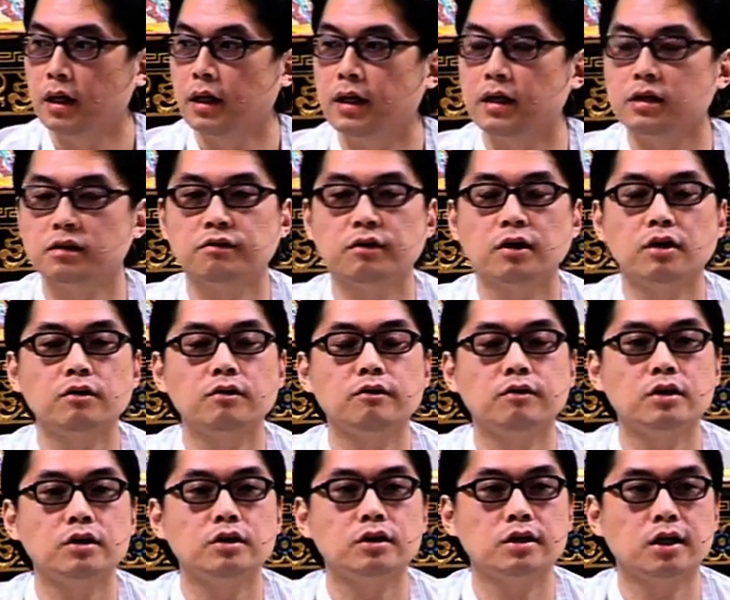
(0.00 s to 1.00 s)
is very,
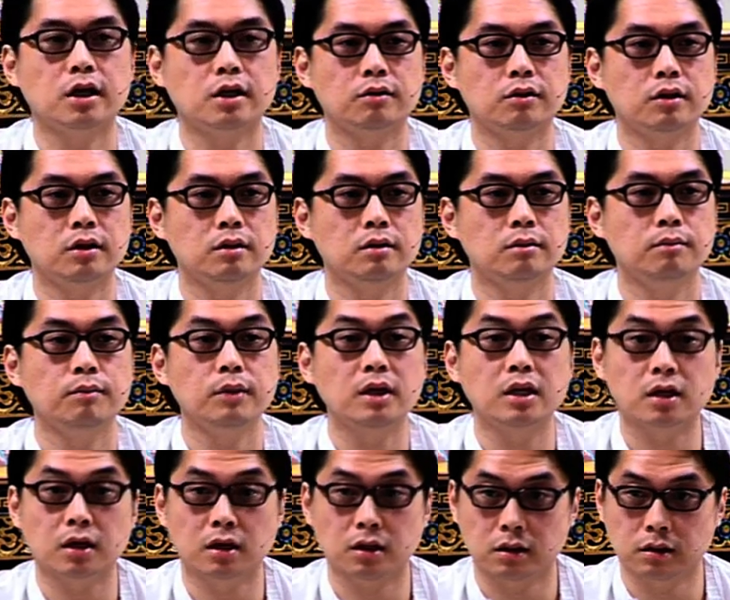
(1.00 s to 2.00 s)
very scary,
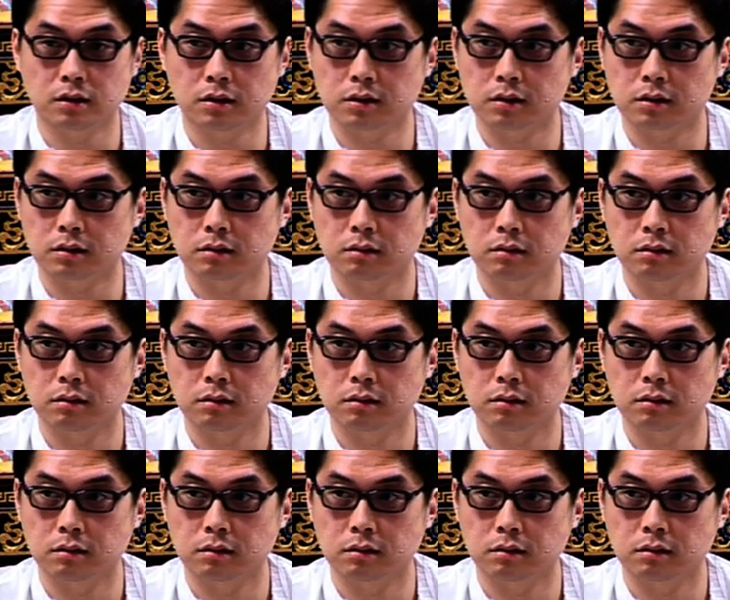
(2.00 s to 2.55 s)
because